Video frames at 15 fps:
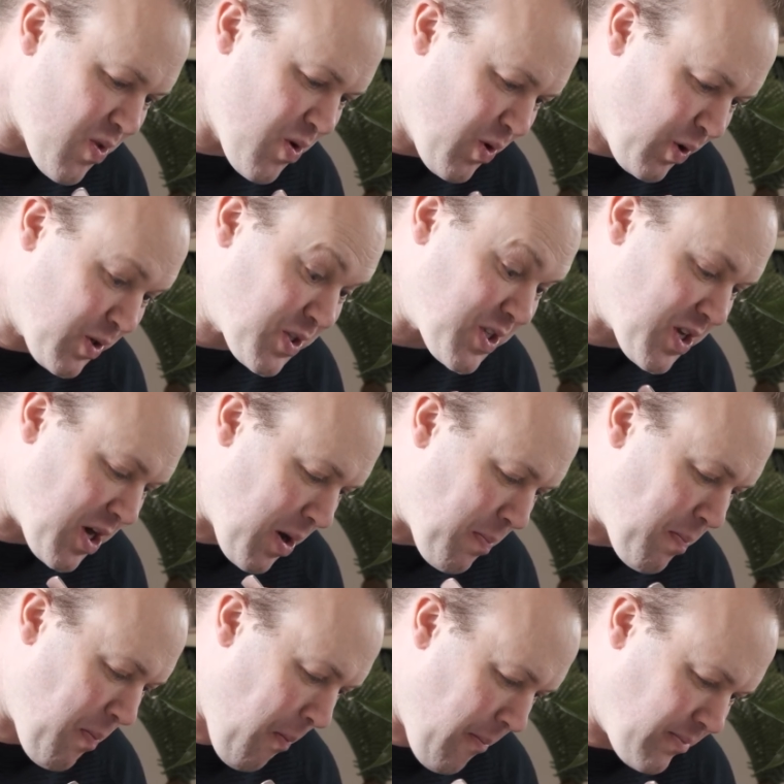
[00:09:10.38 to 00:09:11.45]
Oh,
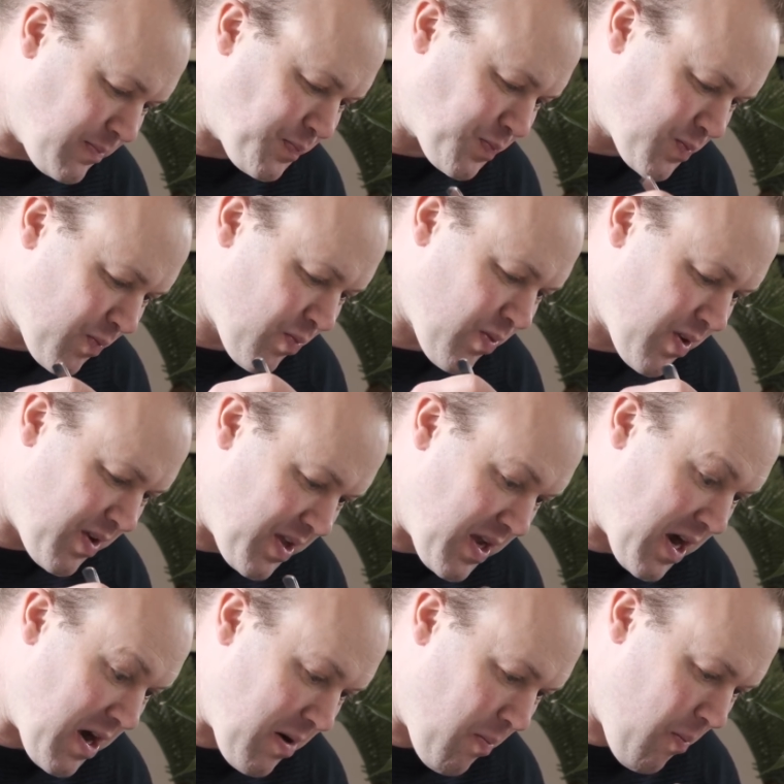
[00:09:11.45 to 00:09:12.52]
sarap.
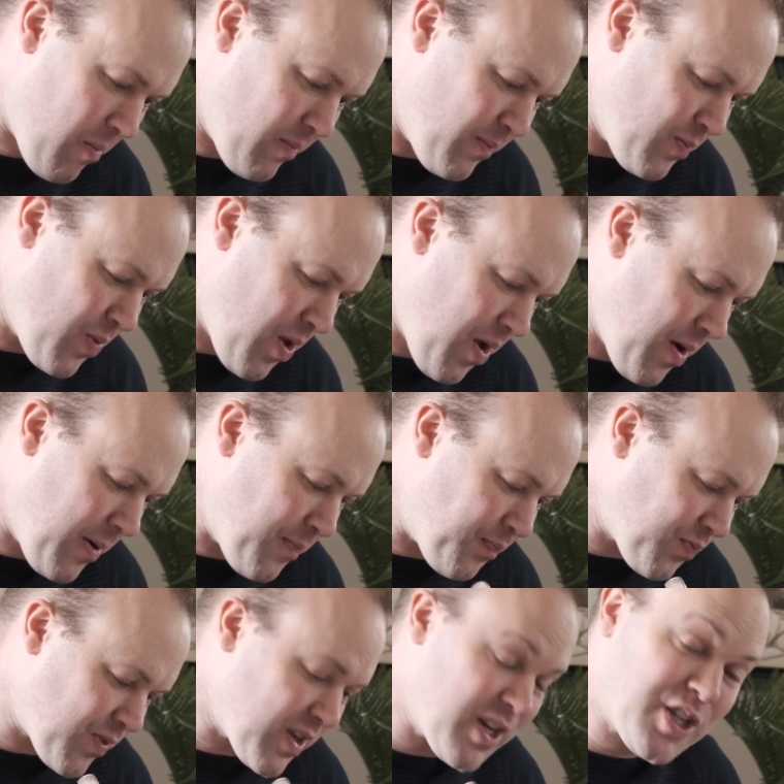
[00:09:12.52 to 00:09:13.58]
Yeah.
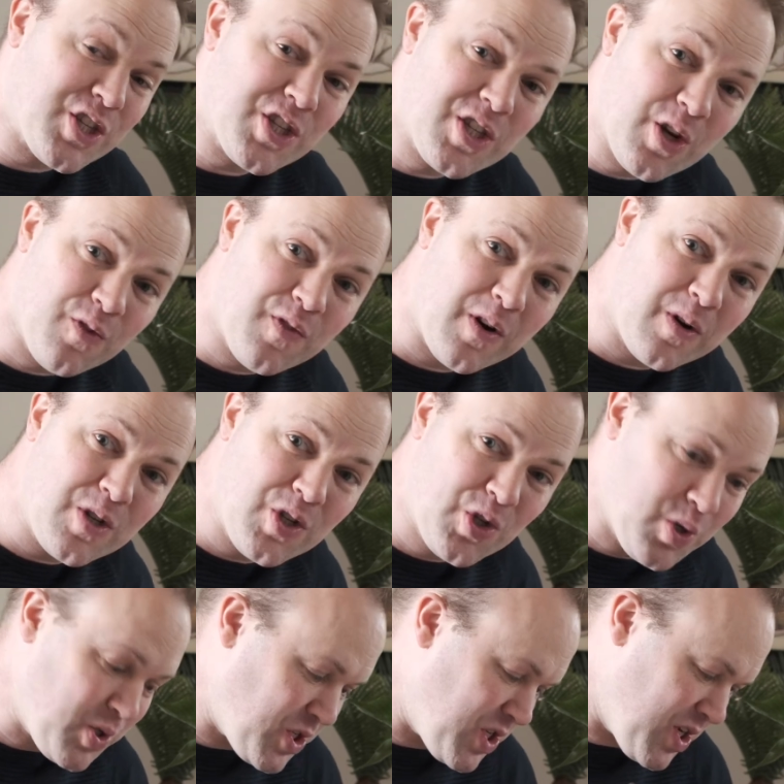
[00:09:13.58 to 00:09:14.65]
It's still very
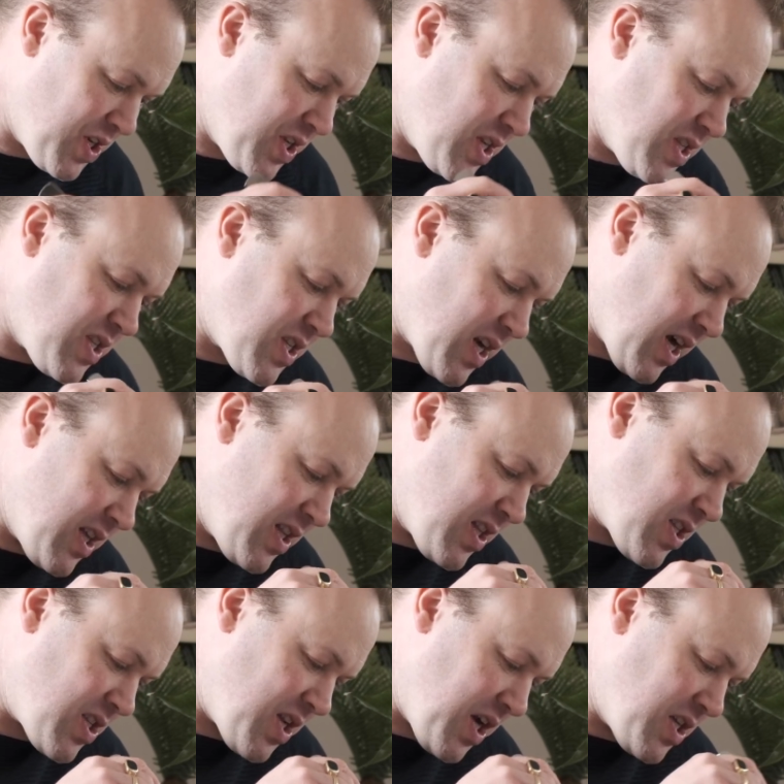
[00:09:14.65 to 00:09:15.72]
juicy on the inside.
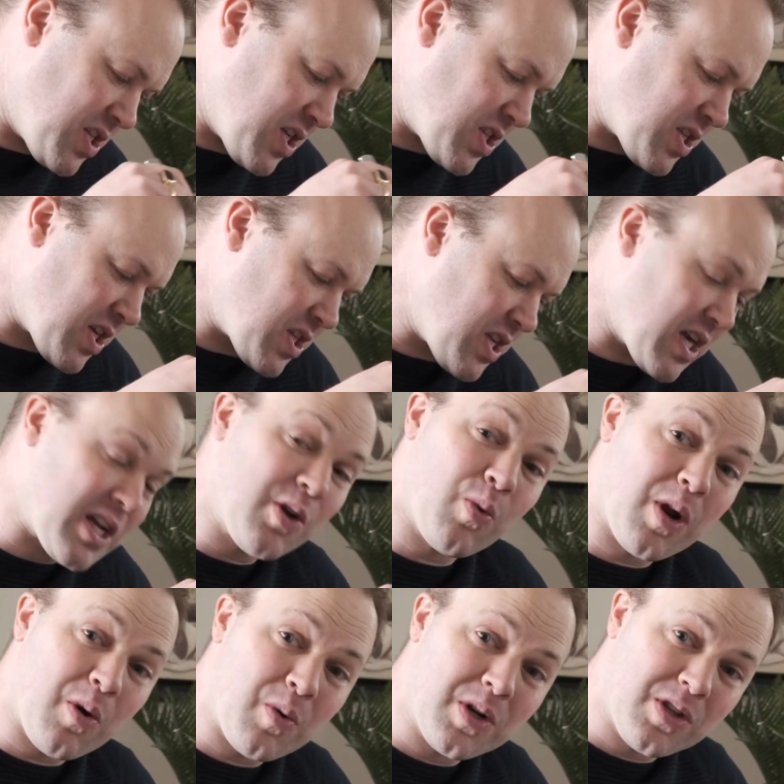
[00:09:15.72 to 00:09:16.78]
That's nice. That's exactly
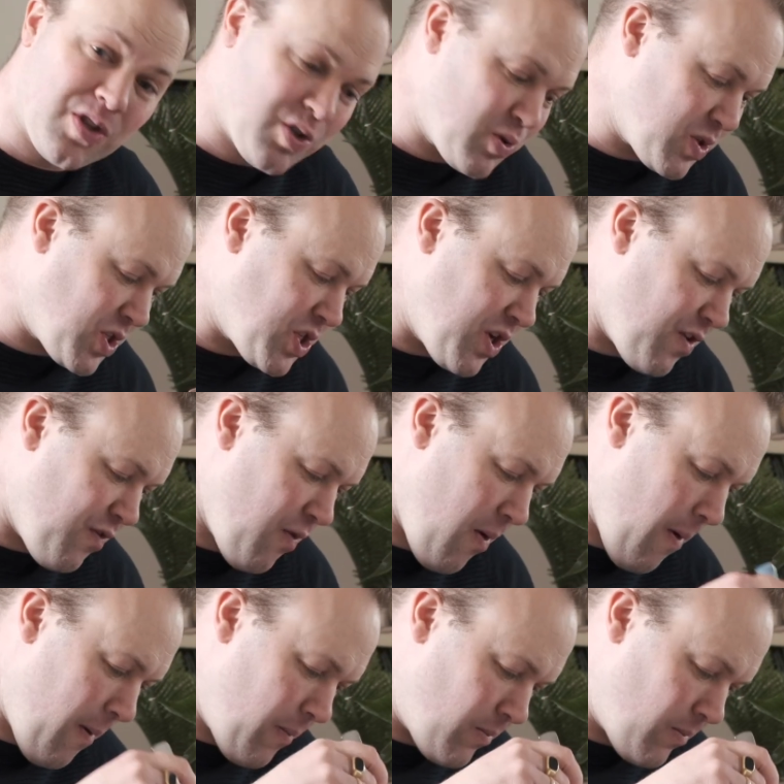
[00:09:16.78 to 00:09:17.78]
what I wanted to achieve.